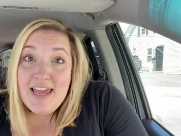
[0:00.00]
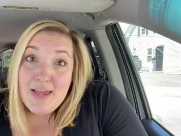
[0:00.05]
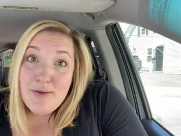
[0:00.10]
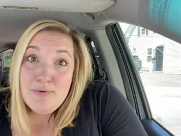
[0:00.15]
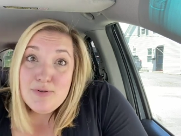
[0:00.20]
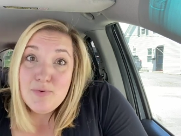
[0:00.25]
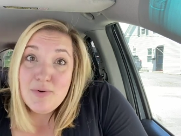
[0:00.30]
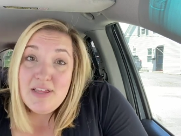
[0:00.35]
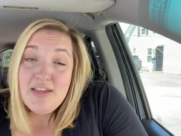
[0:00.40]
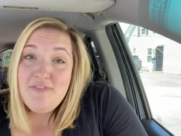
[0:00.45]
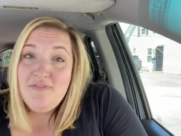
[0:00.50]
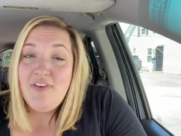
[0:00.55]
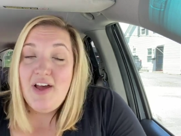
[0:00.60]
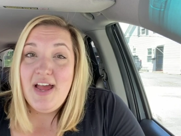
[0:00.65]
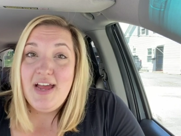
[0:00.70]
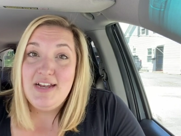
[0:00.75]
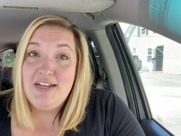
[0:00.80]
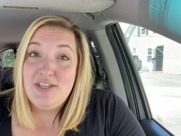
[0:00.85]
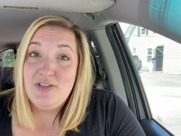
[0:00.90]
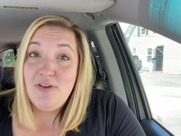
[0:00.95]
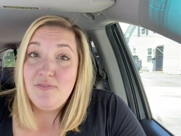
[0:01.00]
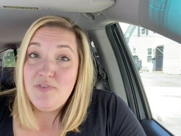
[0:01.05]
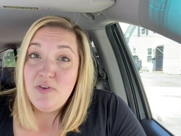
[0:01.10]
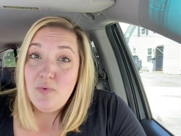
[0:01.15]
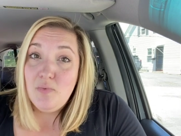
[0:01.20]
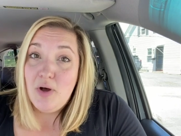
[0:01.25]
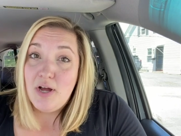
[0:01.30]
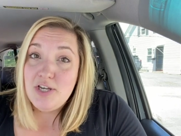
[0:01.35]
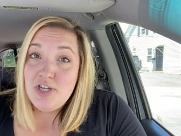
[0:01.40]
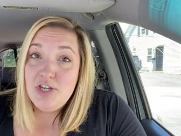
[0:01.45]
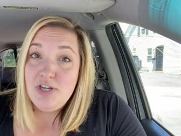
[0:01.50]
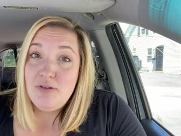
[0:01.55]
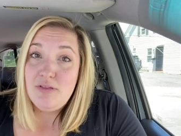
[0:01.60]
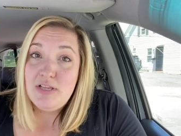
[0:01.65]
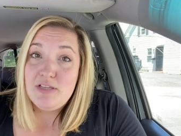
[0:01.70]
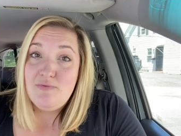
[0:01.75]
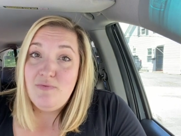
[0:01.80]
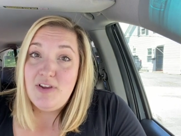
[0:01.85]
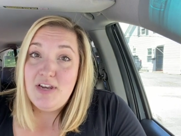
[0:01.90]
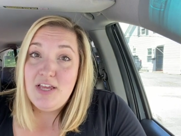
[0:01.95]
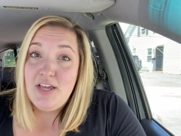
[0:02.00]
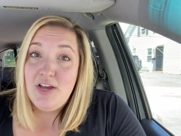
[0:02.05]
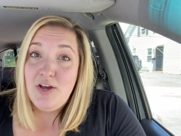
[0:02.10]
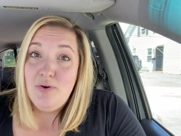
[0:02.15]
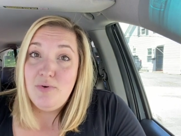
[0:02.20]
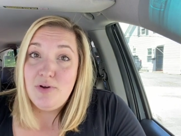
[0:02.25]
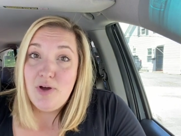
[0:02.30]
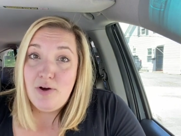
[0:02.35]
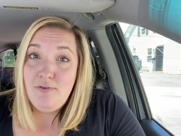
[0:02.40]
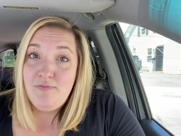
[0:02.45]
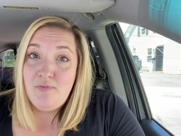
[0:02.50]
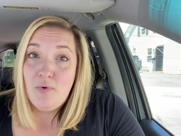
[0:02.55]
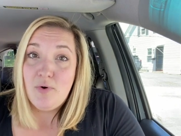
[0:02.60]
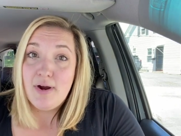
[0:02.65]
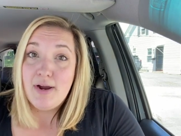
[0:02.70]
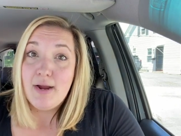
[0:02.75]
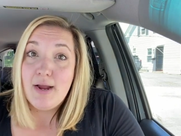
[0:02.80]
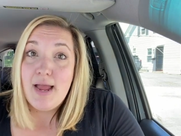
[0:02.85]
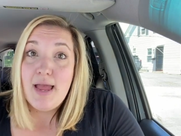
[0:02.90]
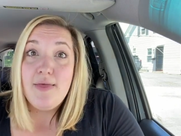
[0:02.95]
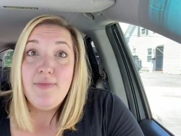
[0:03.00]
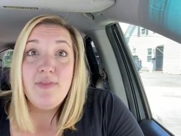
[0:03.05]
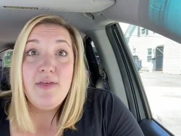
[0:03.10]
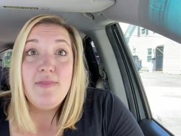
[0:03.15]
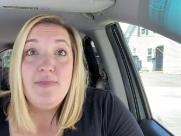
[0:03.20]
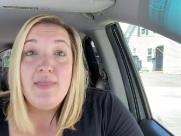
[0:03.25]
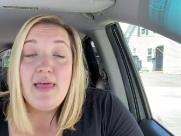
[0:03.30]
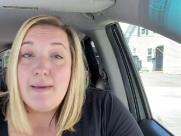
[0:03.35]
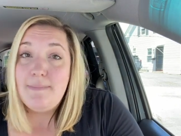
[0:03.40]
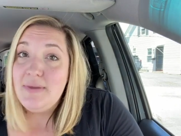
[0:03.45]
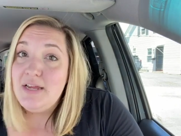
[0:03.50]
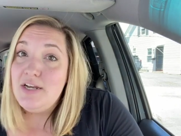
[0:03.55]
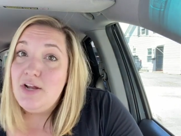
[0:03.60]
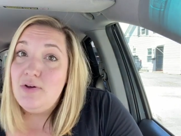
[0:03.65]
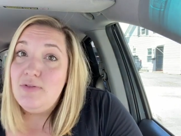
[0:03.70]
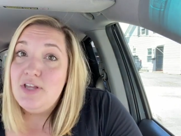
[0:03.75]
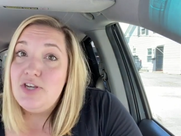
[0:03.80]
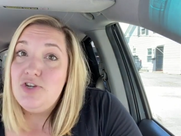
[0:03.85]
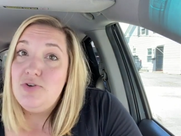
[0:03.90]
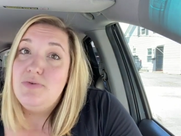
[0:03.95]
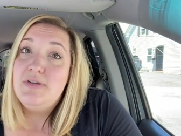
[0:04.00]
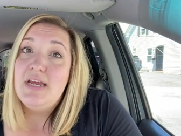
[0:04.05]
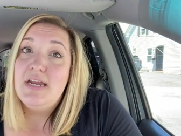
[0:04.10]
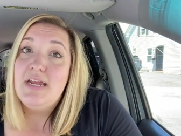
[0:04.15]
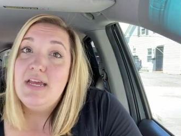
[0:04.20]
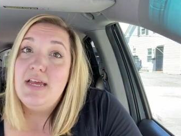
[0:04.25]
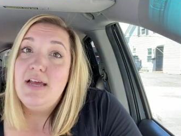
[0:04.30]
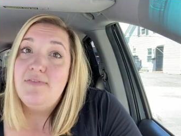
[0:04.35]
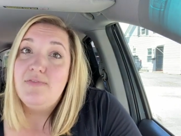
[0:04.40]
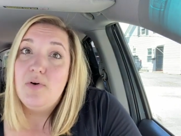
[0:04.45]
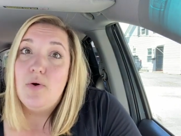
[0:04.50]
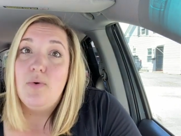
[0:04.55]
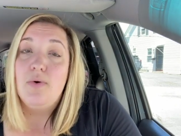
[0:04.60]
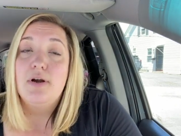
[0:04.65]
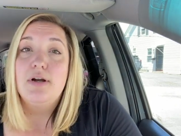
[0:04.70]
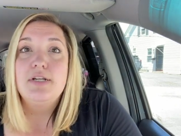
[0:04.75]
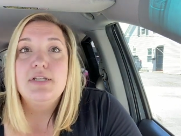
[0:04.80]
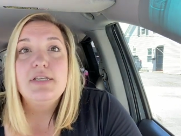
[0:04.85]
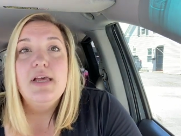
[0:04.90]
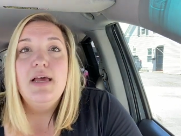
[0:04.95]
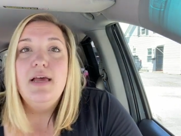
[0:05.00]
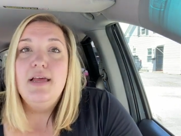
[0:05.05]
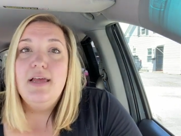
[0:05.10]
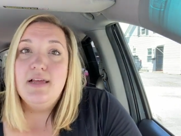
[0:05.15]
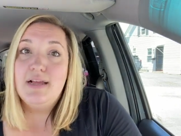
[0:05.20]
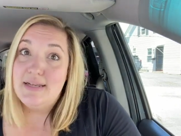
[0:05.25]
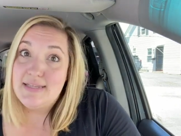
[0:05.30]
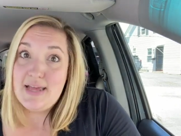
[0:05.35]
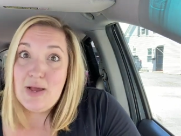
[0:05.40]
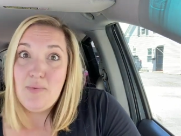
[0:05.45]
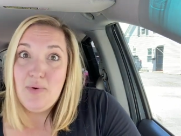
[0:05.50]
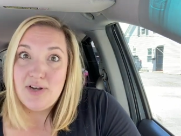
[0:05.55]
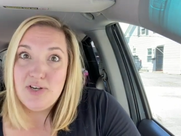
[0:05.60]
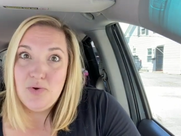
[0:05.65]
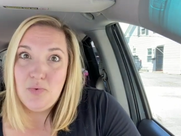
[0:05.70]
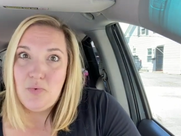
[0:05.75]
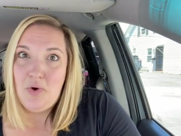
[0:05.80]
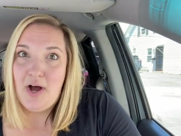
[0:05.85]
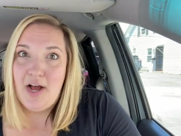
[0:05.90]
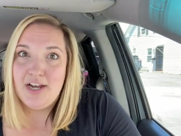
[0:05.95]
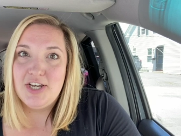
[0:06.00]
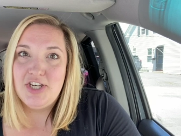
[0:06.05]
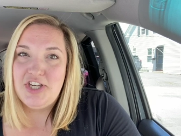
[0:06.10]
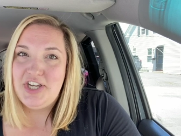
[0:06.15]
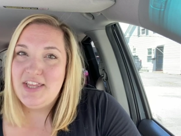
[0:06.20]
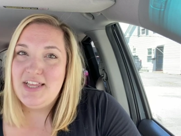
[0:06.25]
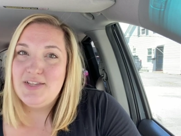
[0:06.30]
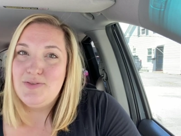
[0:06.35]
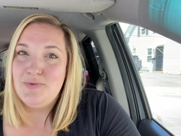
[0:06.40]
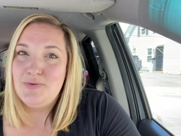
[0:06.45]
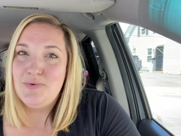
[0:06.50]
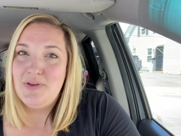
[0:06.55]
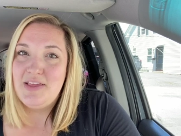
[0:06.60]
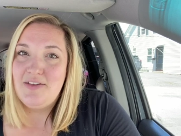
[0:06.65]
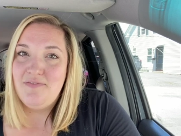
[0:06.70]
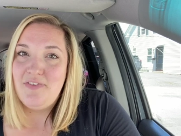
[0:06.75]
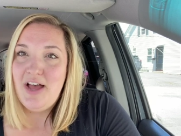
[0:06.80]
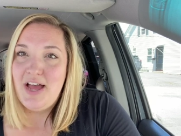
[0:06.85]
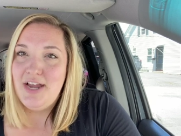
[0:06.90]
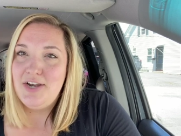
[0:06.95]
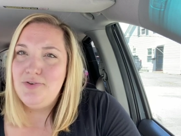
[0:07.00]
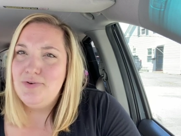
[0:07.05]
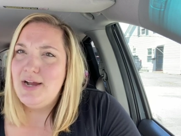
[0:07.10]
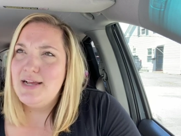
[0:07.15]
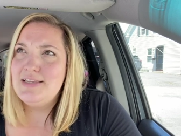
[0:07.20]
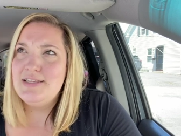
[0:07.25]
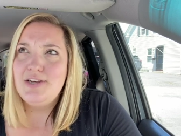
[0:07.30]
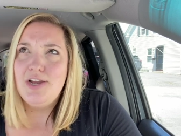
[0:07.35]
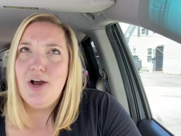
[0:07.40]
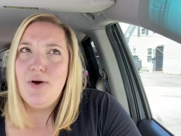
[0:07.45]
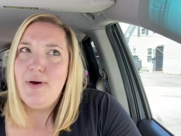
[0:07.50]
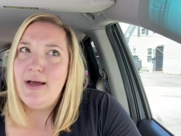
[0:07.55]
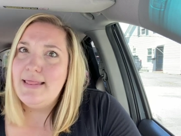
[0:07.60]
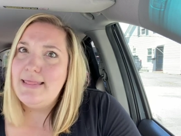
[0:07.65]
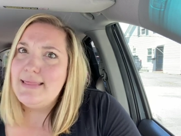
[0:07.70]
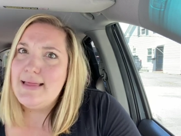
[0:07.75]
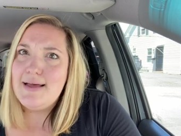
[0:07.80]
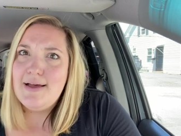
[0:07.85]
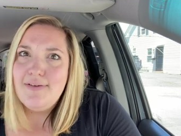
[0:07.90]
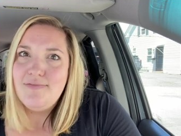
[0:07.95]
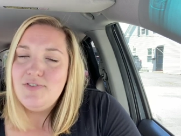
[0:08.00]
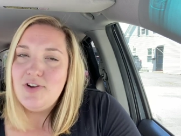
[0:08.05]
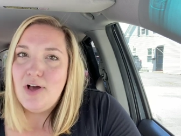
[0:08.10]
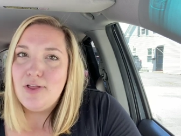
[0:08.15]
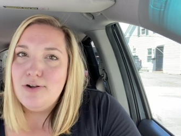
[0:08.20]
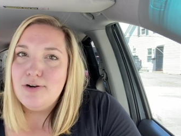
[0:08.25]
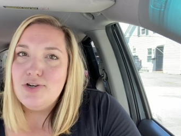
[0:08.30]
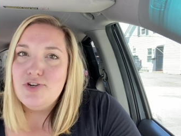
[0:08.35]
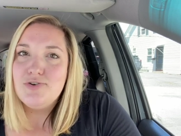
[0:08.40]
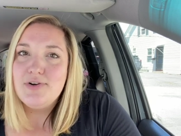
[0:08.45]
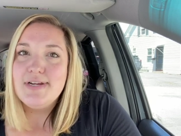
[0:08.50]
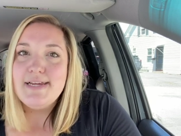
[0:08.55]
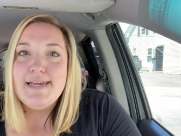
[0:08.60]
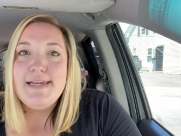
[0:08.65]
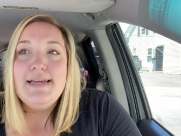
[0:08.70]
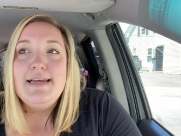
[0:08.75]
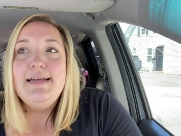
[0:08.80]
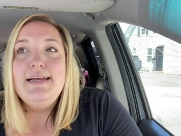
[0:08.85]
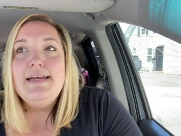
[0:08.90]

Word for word: It was really fun. So if you want to do this video, go for it and then let me know that you did it, of course, because I want to watch. So this was really fun. You guys know I love Dollar Tree.